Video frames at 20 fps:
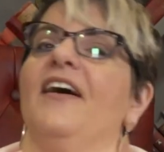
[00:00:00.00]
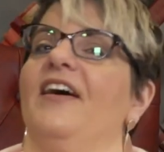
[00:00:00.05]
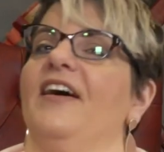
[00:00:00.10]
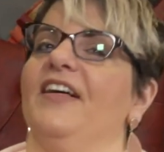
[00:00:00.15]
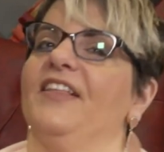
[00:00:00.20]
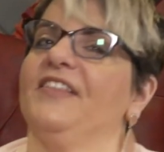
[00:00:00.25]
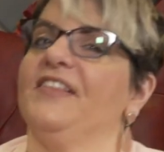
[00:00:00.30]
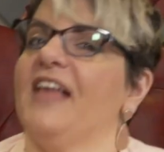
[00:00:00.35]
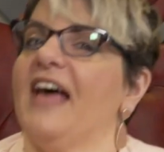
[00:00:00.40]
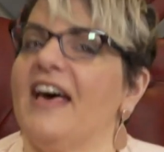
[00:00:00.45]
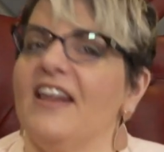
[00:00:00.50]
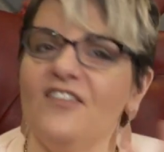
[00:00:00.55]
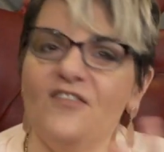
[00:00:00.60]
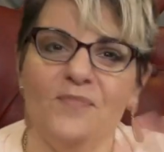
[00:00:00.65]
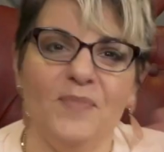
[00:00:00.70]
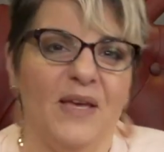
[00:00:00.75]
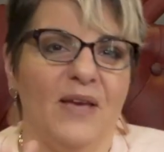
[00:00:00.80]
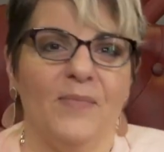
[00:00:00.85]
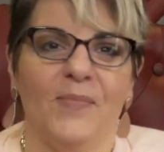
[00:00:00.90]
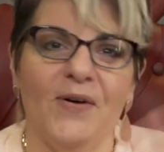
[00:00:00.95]
A lot
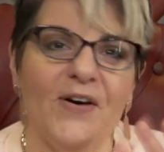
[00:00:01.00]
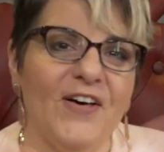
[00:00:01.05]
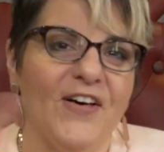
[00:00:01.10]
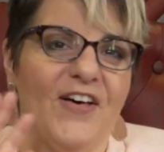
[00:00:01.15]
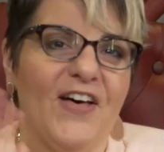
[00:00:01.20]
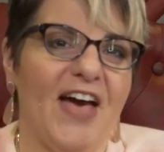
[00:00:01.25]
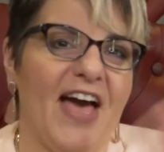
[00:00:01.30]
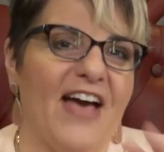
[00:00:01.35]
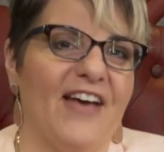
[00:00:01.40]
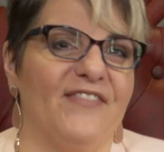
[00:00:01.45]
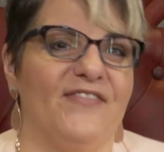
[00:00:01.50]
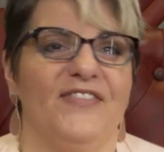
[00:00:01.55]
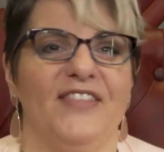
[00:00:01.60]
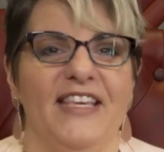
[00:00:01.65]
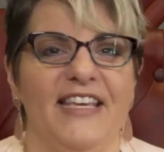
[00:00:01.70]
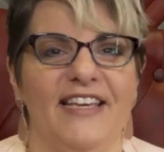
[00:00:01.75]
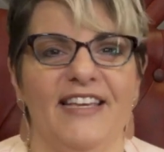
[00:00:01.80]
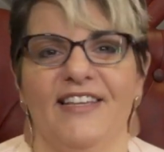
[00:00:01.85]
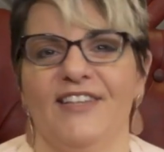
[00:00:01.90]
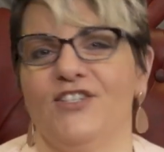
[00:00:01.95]
of people have
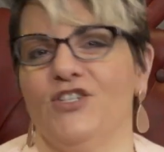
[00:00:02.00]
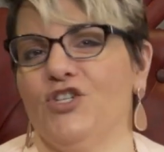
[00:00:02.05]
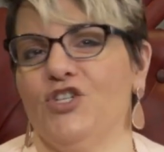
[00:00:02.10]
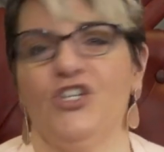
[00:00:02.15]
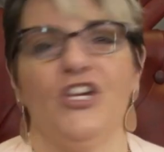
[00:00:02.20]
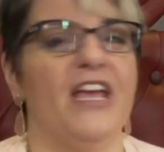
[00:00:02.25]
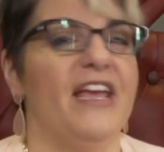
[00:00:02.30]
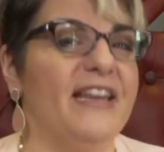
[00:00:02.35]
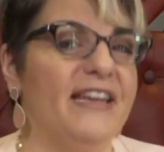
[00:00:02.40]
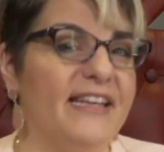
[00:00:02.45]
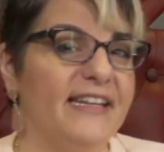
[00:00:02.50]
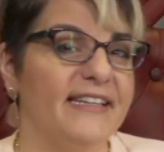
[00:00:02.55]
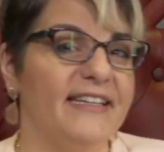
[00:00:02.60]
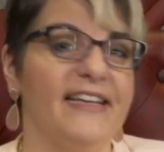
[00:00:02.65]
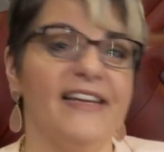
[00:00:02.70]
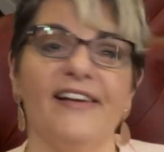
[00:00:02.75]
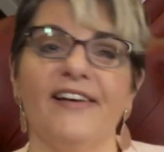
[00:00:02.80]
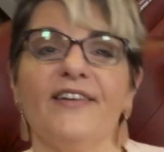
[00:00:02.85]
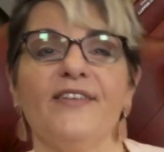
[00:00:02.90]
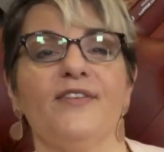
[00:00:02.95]
these shady
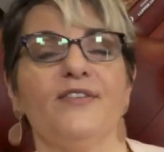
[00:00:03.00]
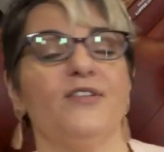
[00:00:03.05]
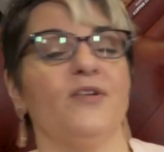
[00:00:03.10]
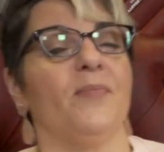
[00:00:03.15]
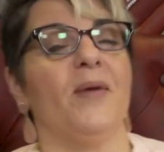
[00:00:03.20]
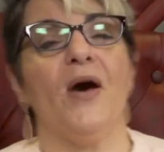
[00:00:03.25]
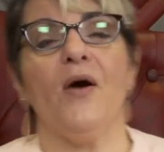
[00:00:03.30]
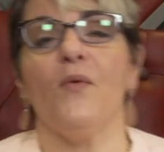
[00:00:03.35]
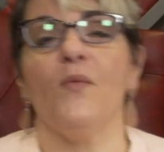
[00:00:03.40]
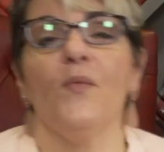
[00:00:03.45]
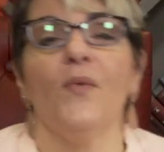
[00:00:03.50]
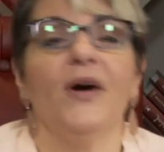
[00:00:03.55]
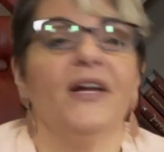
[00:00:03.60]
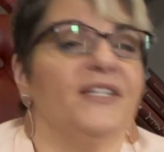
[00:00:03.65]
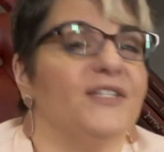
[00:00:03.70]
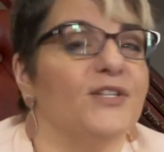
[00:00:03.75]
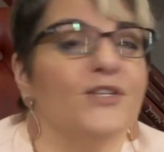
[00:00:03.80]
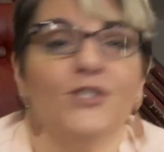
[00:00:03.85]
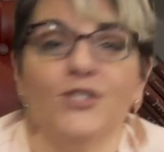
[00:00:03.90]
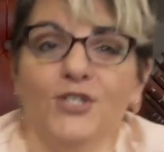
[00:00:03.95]
deals about
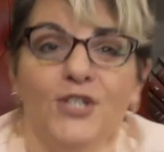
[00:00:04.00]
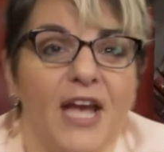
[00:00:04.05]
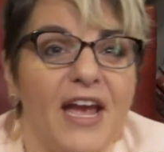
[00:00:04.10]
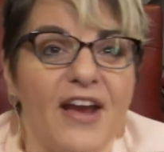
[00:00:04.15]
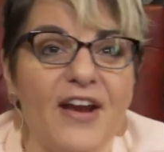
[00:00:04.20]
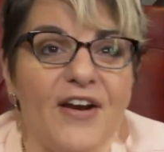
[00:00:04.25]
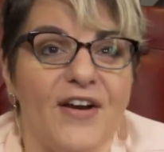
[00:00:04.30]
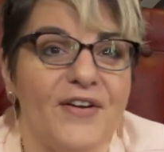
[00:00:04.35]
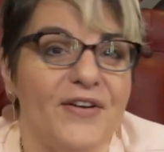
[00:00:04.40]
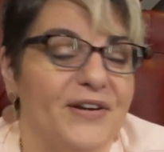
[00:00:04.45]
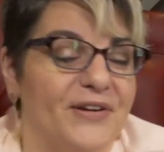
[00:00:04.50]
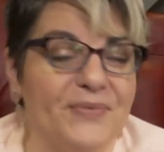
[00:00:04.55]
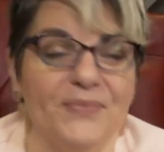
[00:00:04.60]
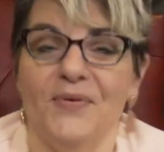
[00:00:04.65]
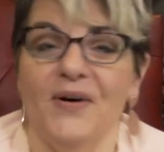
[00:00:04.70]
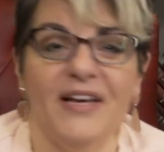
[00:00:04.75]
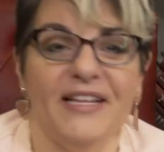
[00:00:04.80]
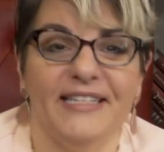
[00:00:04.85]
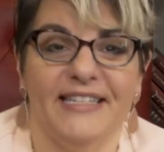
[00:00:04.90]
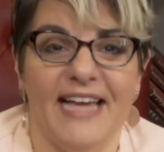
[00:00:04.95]
what to share and
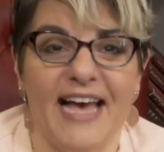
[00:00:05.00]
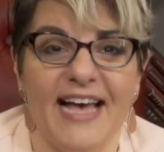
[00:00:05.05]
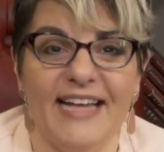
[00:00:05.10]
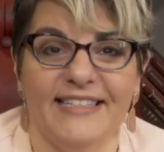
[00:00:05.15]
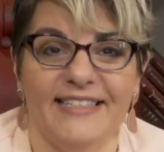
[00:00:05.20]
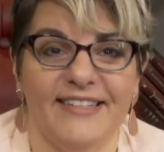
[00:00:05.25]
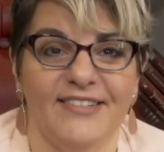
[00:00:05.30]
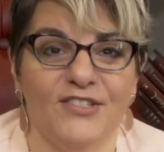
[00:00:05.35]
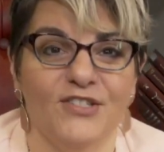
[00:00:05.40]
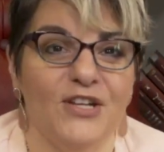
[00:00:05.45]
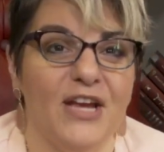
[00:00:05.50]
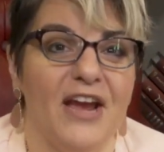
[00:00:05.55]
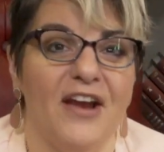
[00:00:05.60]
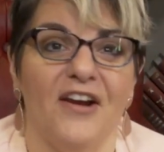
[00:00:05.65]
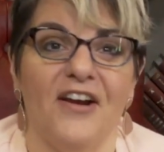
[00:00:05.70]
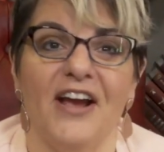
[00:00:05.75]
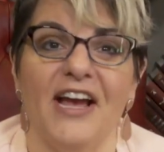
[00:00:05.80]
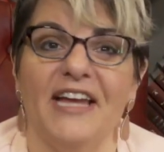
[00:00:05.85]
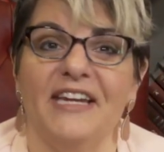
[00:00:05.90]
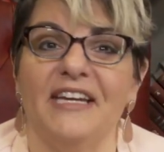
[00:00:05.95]
what not to
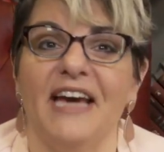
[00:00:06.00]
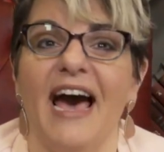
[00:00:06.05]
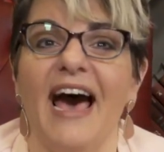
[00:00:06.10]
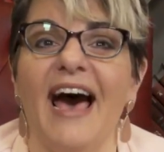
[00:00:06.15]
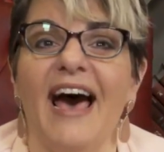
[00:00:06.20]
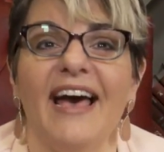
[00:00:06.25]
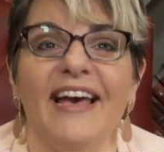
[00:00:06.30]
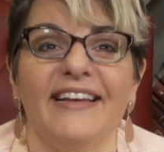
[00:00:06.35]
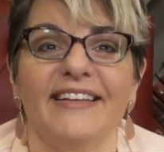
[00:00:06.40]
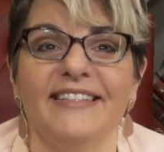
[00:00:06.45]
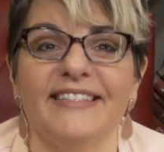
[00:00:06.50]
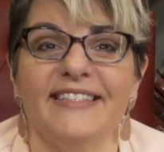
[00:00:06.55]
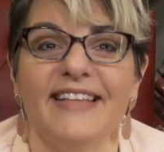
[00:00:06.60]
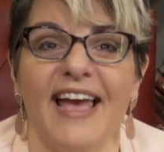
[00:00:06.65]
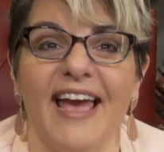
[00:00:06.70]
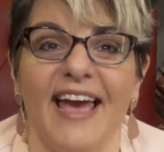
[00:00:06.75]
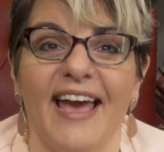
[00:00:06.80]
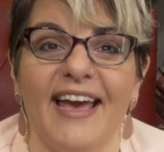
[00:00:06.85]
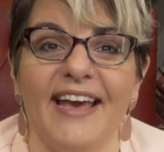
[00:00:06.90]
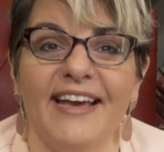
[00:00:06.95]
share. And I
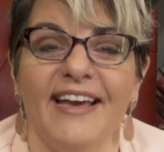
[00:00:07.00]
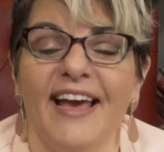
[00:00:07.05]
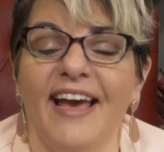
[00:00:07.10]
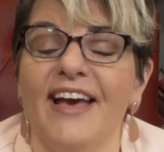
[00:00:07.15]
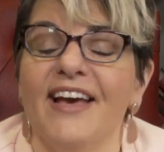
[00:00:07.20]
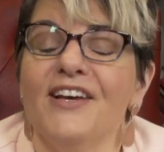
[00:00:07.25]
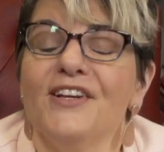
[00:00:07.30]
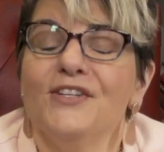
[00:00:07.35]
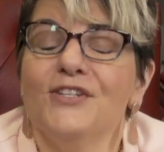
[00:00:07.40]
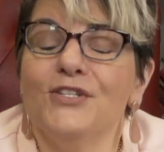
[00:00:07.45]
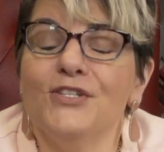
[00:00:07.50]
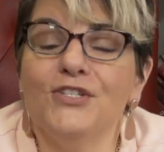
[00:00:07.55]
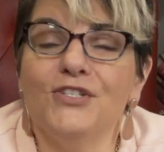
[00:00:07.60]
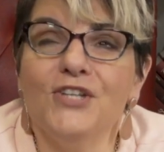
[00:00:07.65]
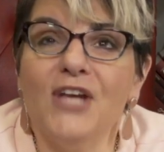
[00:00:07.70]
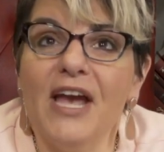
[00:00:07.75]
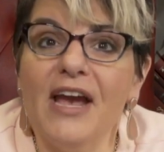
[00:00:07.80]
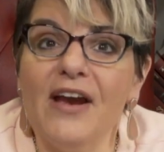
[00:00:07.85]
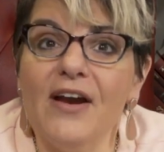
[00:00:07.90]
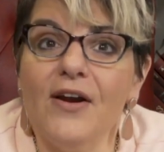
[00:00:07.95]
say
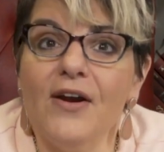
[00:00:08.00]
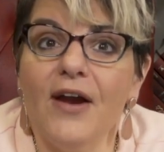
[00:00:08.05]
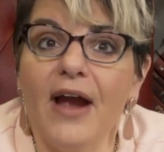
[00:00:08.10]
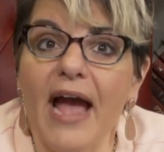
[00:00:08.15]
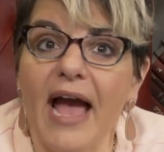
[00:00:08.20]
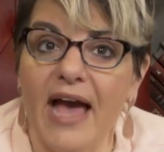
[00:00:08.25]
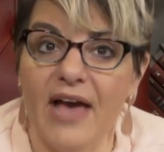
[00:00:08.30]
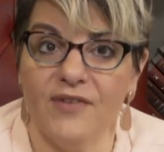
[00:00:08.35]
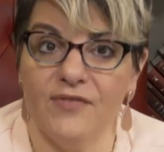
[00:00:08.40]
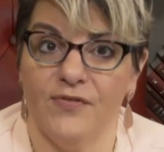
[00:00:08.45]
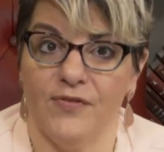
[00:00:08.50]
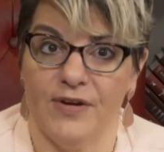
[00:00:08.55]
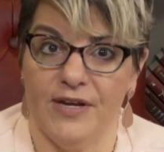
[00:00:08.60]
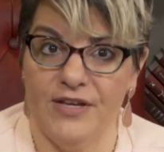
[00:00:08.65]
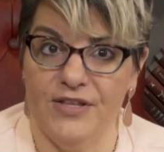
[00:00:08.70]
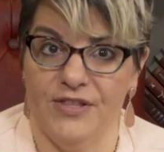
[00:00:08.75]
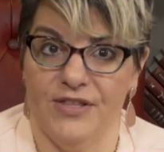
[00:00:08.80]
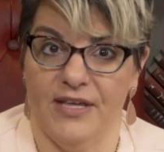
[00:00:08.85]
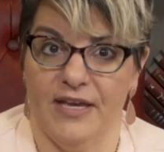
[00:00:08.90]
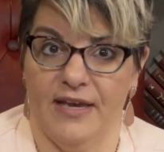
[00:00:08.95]
share
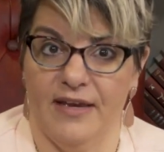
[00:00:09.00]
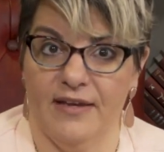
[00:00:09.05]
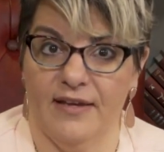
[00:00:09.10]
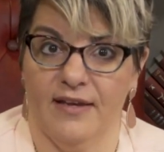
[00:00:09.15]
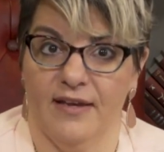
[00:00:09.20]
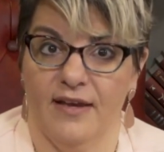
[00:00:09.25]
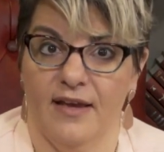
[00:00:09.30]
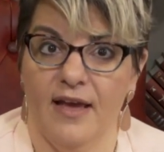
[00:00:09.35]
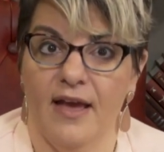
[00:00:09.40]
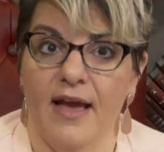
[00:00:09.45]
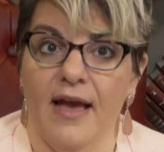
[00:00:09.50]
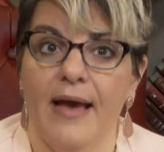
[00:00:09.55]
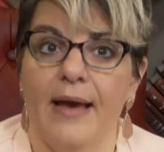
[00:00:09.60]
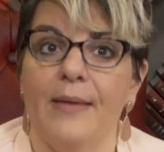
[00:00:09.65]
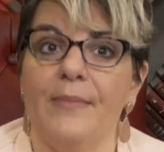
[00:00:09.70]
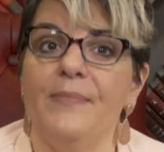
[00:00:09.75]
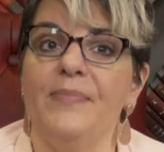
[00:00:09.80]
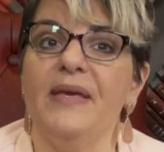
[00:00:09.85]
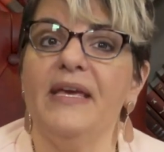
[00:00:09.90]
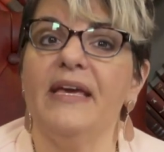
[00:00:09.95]
everything,
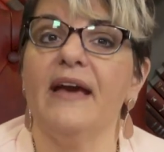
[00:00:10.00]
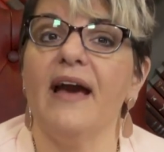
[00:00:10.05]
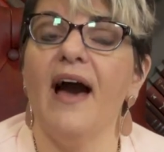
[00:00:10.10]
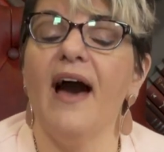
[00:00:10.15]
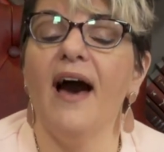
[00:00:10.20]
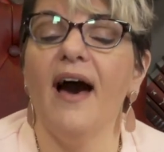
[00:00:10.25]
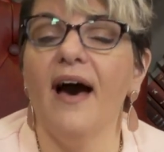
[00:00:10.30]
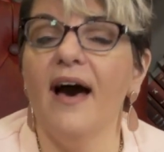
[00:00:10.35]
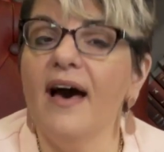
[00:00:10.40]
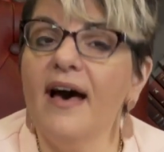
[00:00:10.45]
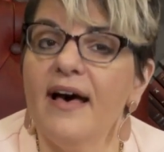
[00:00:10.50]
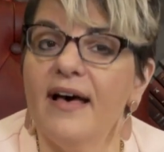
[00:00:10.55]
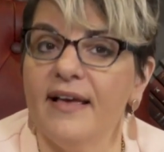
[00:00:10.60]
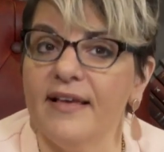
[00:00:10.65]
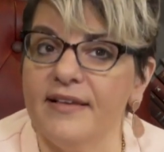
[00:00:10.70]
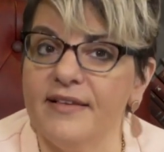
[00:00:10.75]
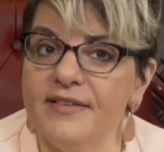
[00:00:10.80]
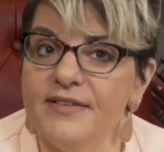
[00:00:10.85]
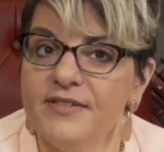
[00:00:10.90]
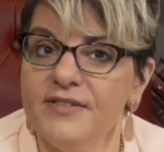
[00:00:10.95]

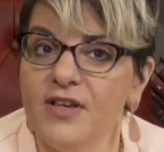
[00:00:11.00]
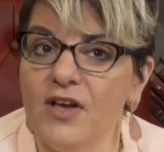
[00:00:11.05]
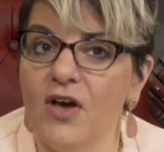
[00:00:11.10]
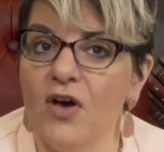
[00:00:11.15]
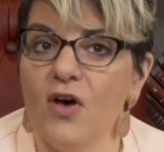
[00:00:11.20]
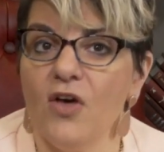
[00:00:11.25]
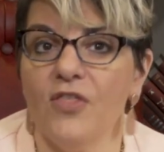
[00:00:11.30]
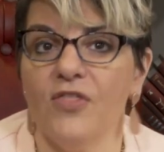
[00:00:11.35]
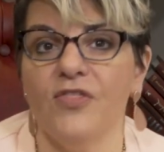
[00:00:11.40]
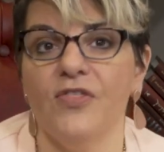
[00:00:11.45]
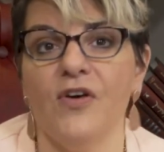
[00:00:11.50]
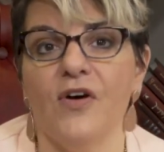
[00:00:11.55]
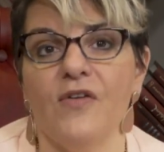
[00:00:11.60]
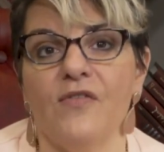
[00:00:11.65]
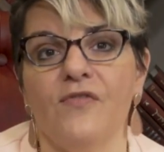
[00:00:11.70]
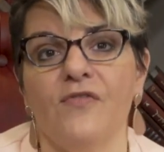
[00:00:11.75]
because the